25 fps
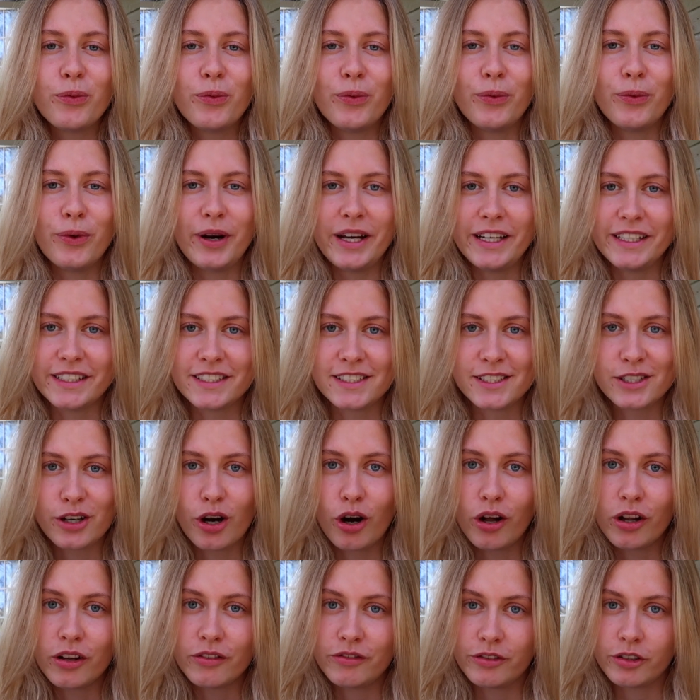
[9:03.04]
waste
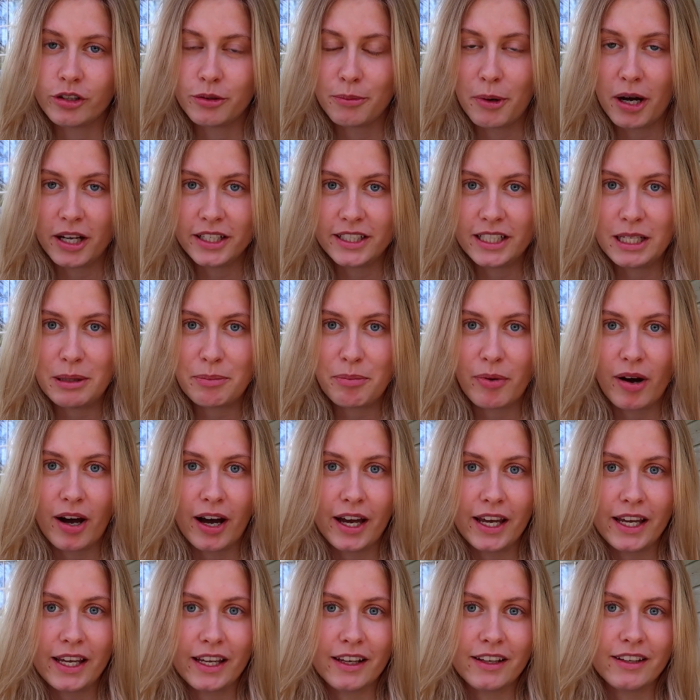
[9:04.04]
all of your money
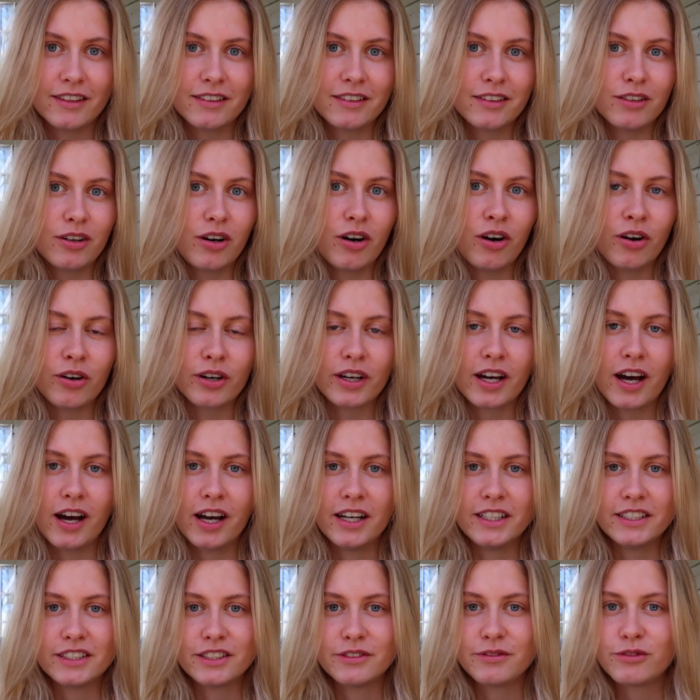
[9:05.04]
buying all
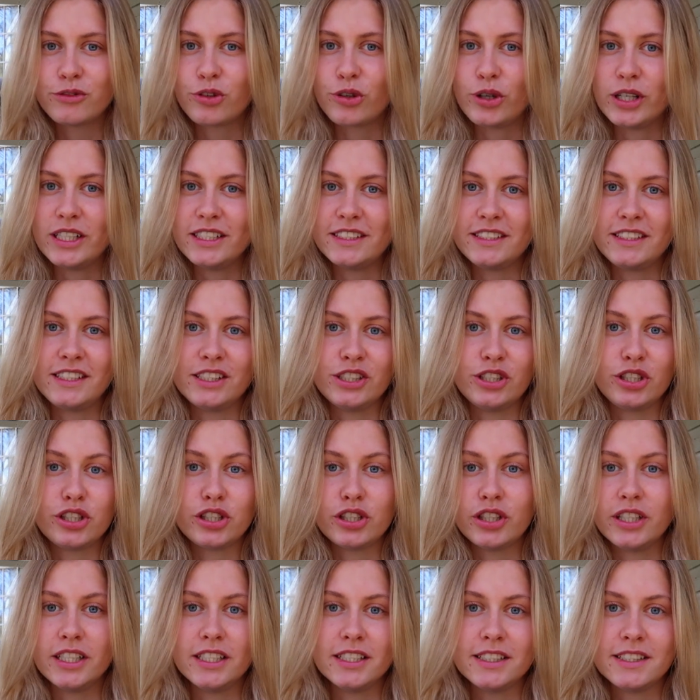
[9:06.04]
kinds of crazy
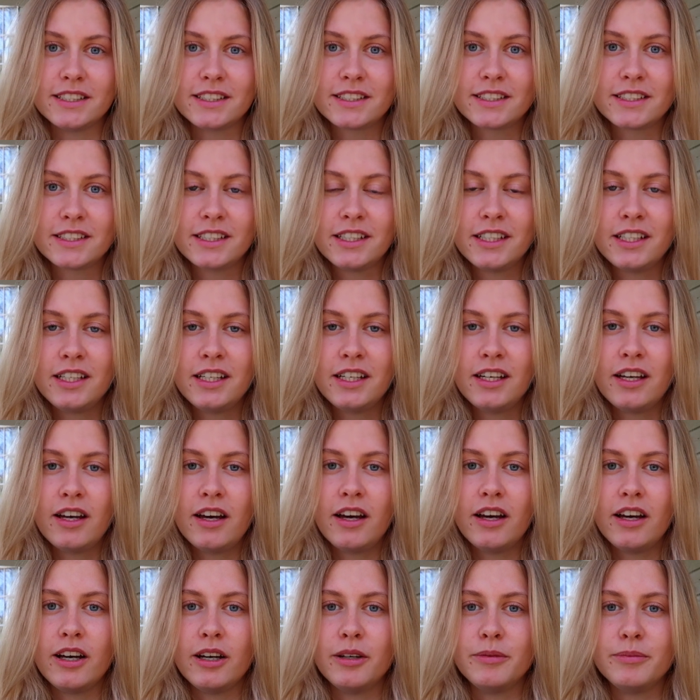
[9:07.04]
insurance.
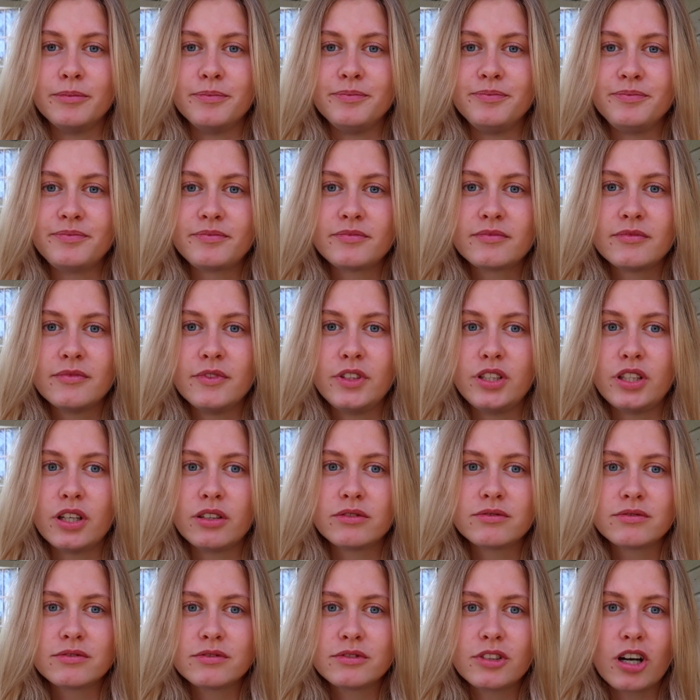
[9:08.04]

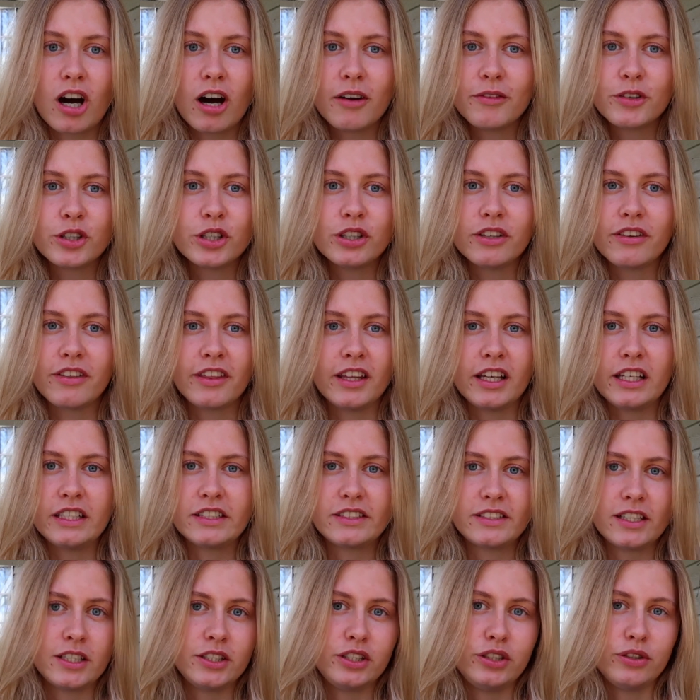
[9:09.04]
Don't cover
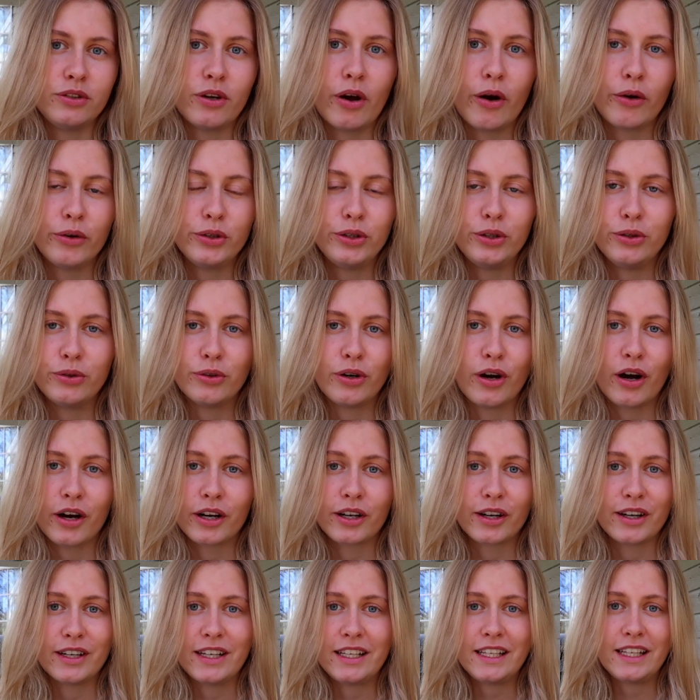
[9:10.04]
things that you know you're
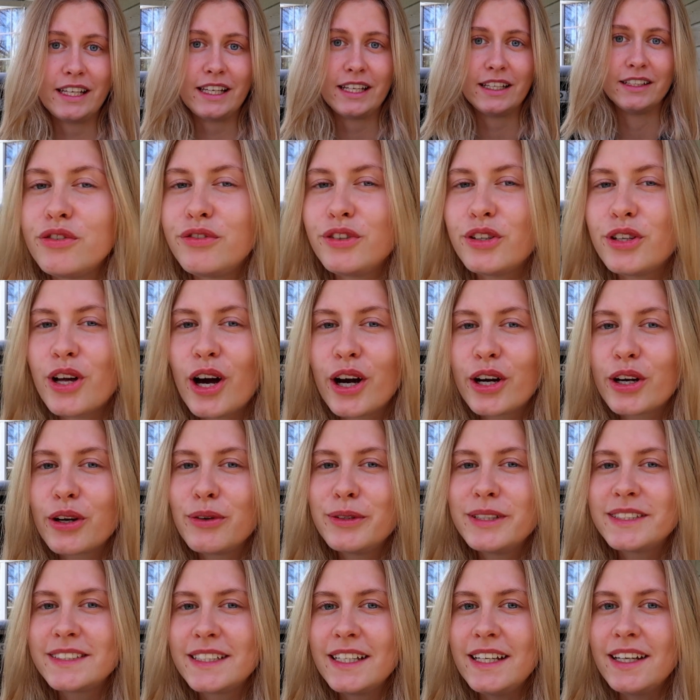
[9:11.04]
not gonna need. If you're not
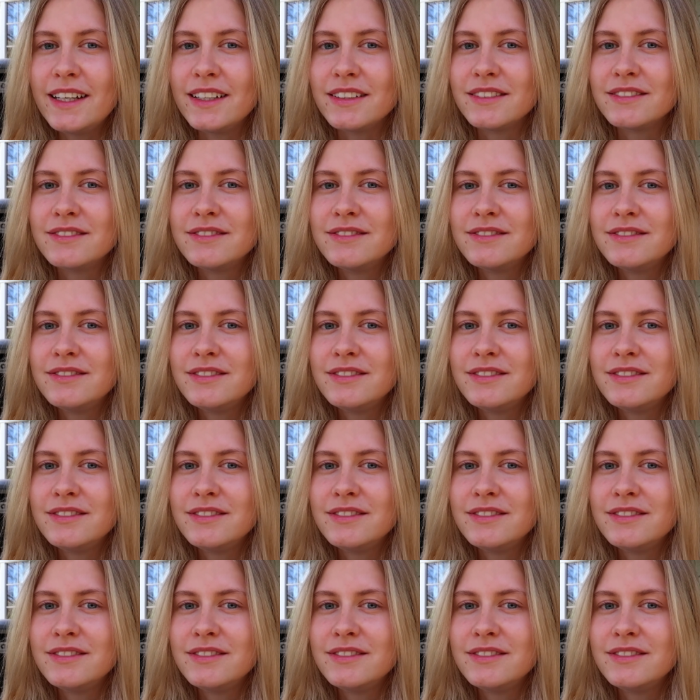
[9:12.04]
going skiing,